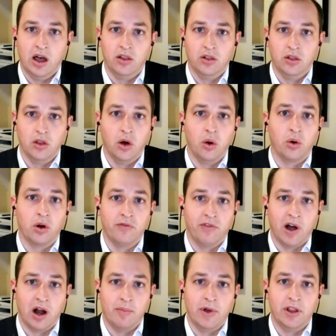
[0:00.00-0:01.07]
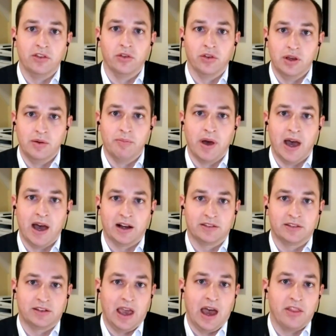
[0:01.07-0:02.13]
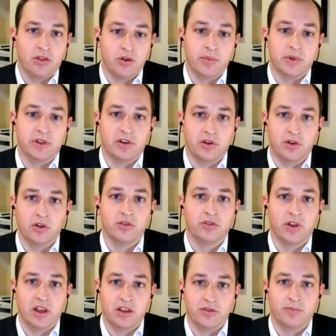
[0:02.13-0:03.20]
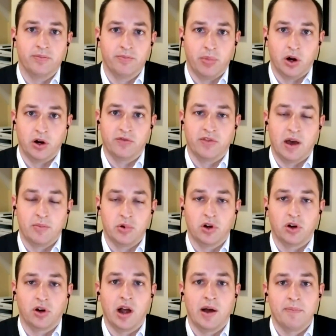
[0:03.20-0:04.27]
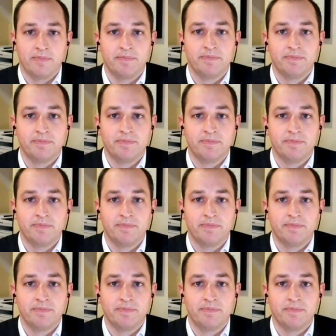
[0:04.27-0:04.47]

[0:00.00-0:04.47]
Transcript: lower environmental impact cathode materials as part of that program.